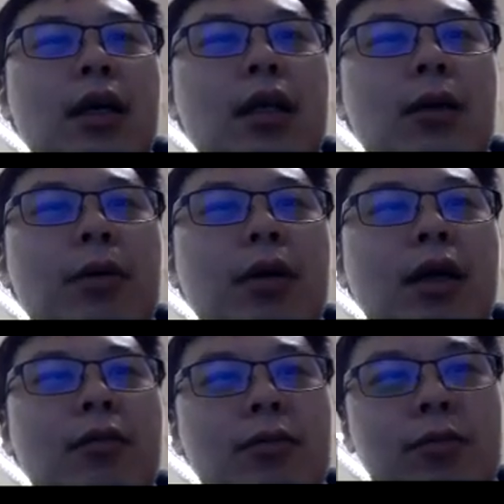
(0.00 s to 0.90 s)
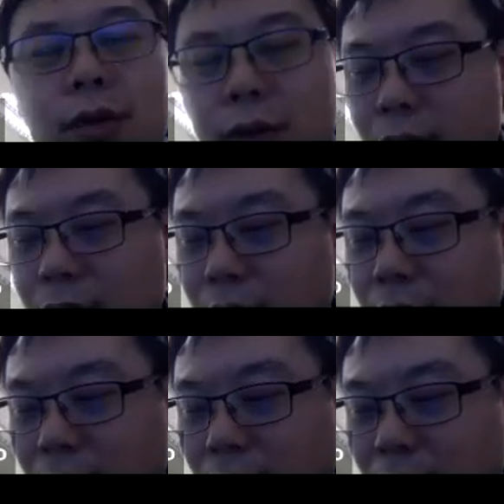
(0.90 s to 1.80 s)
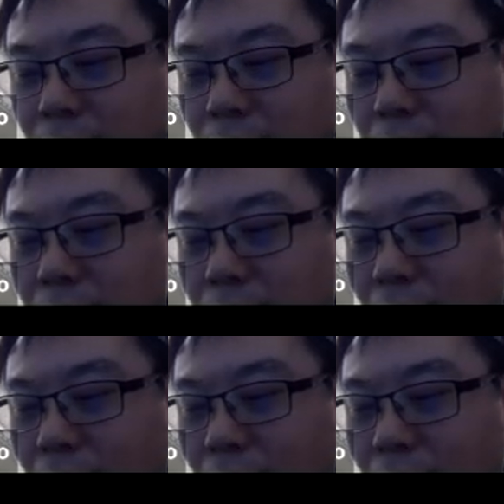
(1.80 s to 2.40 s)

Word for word: And we can form the most